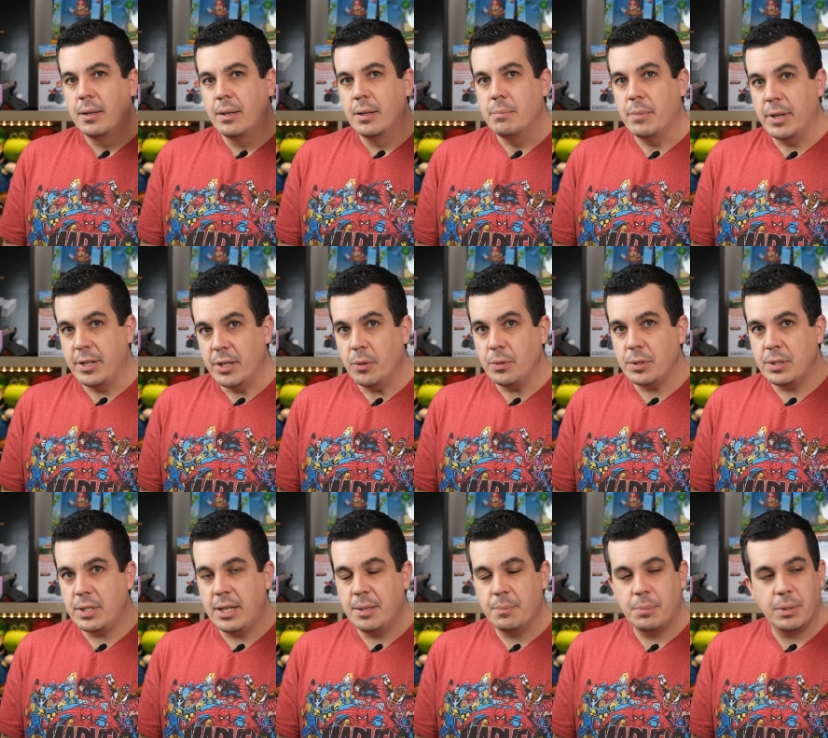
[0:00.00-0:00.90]
My Note
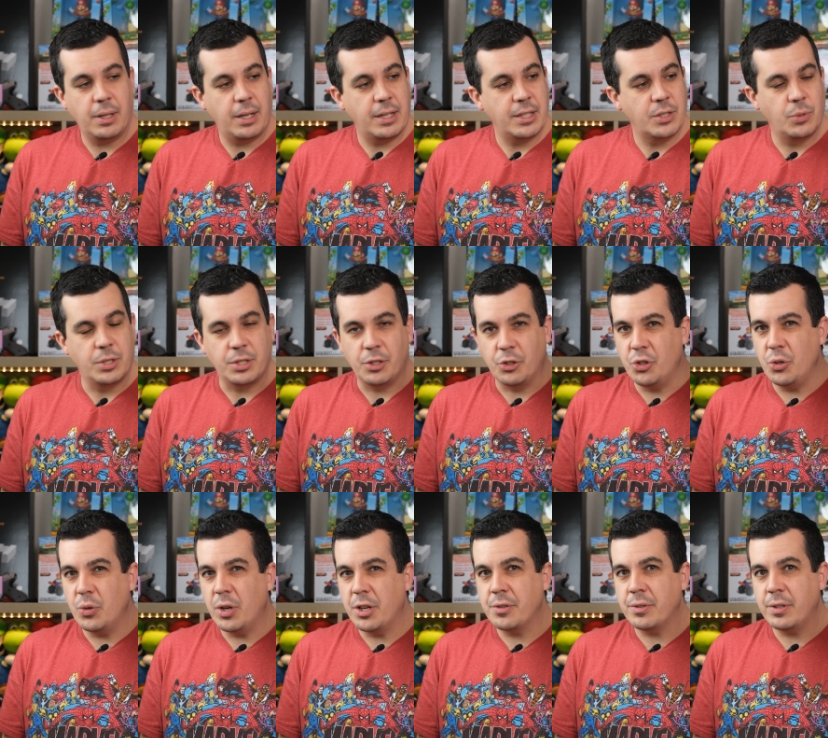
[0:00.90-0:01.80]
10 Plus was the
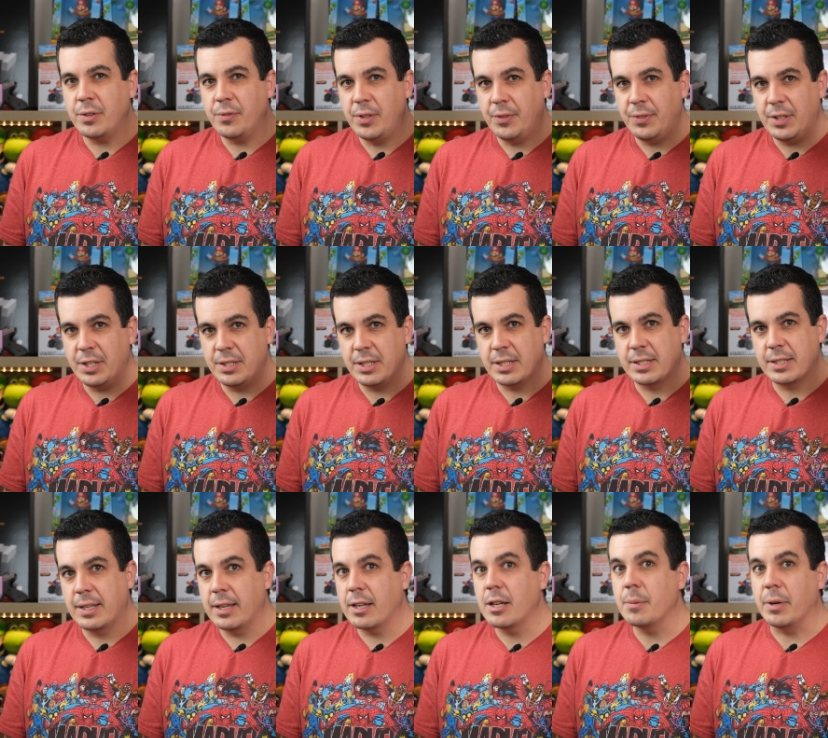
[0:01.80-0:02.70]
256
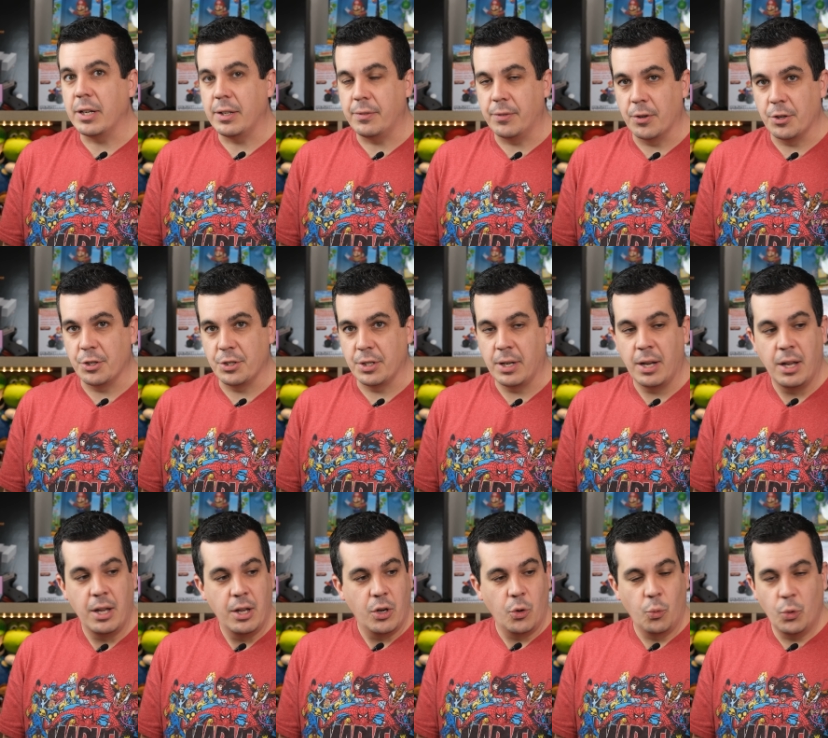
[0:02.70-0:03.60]
gigabyte version,
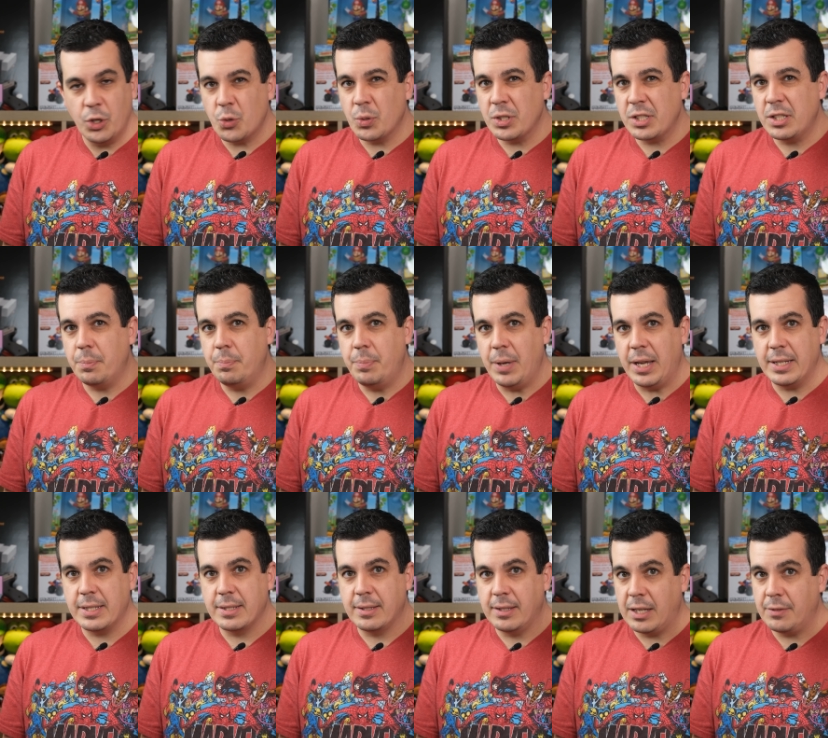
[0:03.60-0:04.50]
which was the
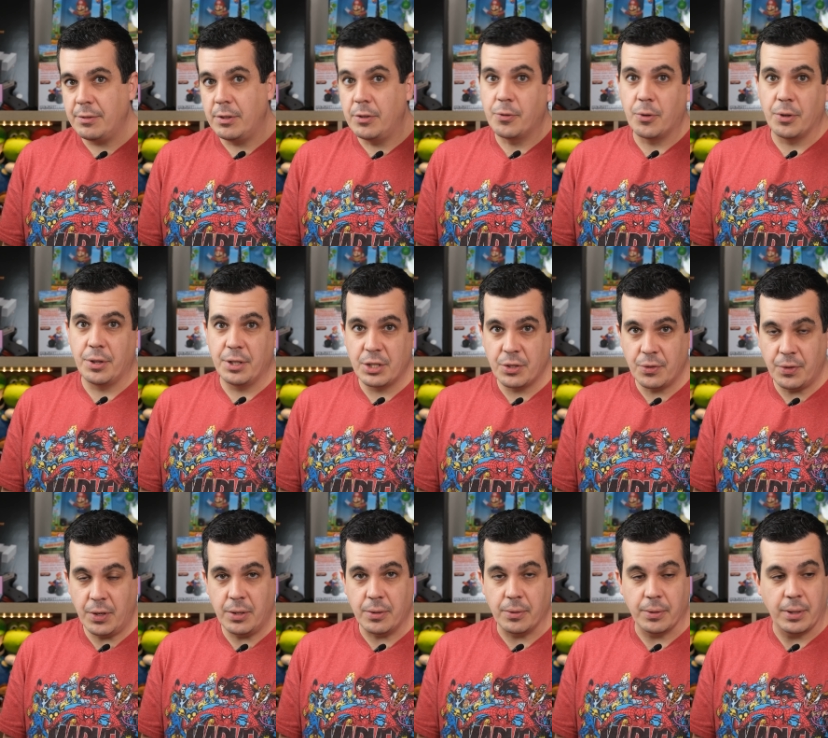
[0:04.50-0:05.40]
base level for this
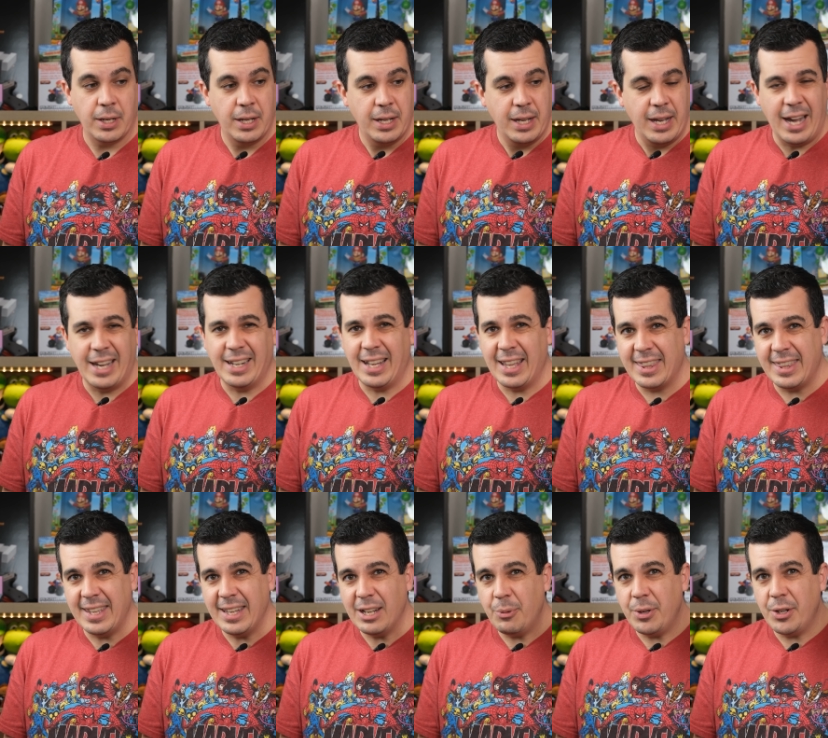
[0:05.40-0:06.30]
phone. And I
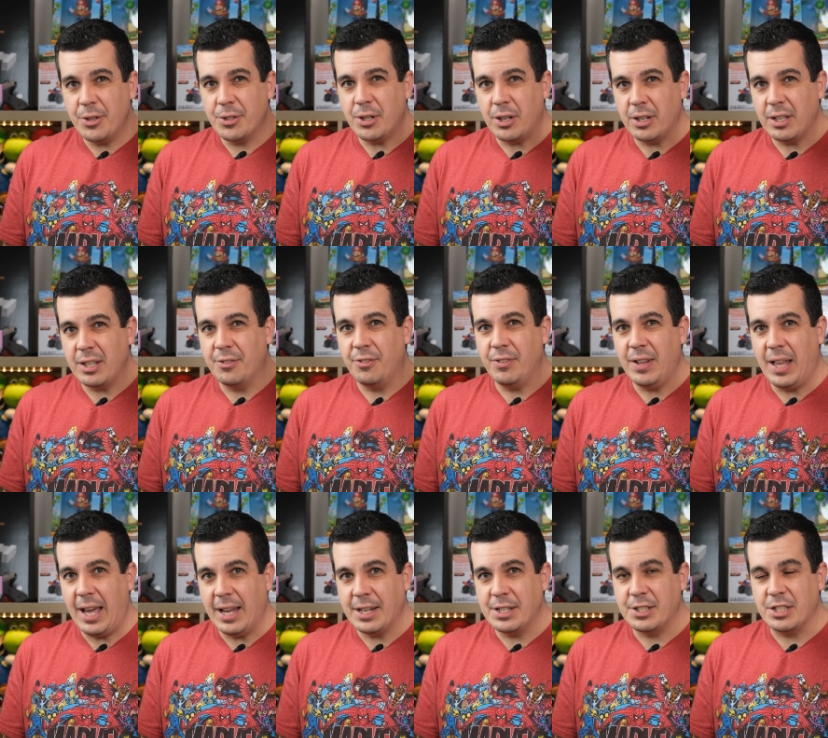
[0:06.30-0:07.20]
think when you're talking
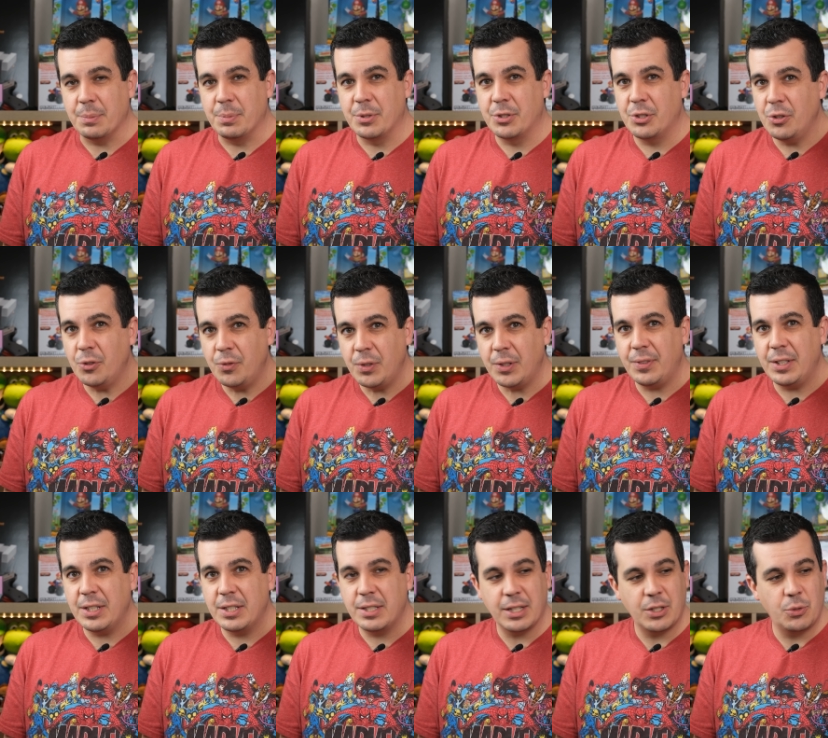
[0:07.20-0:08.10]
flagships,
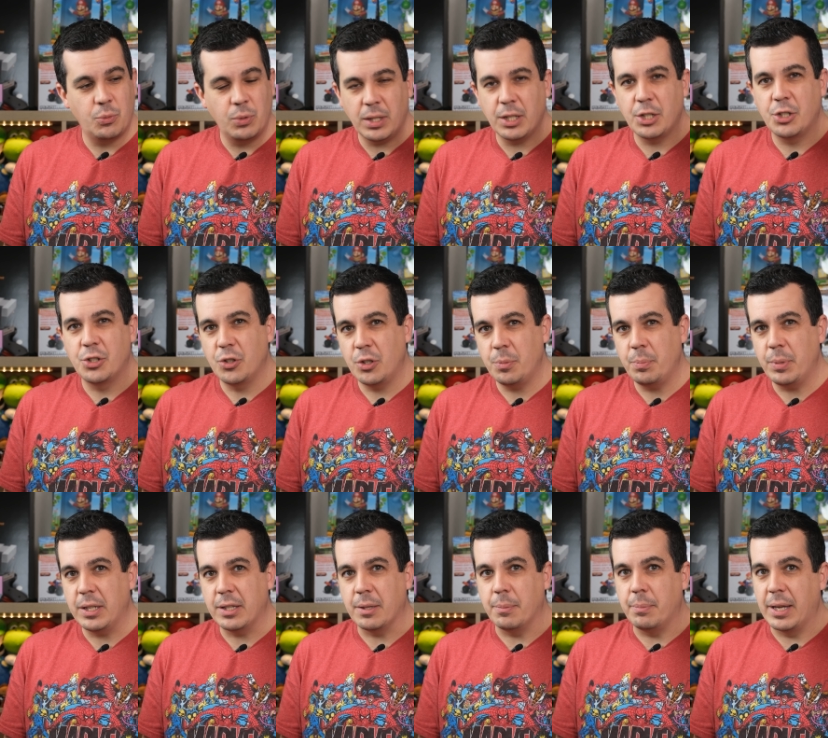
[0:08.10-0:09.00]
256 really should
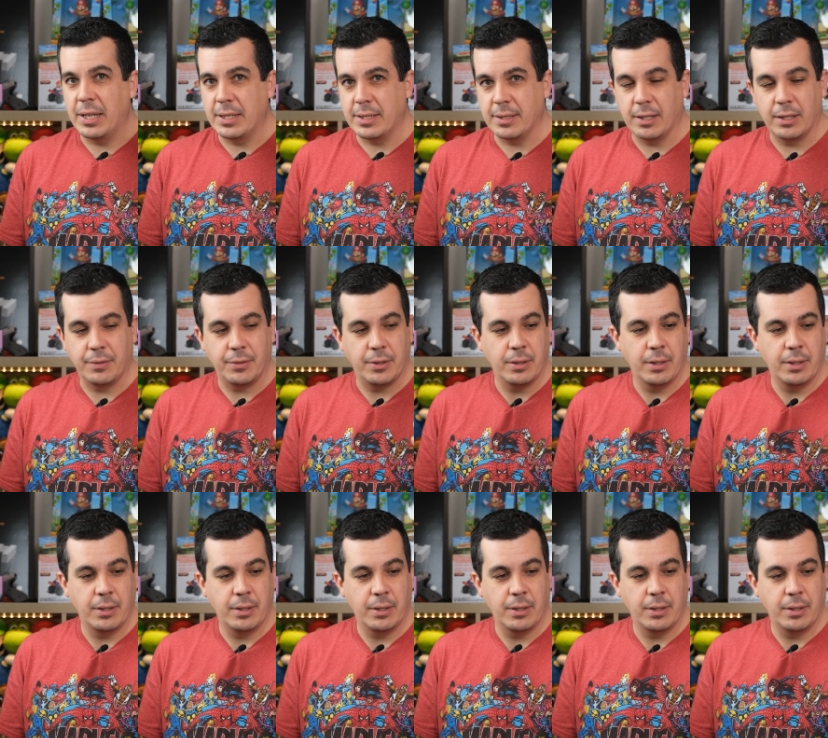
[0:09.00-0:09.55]
be the base level.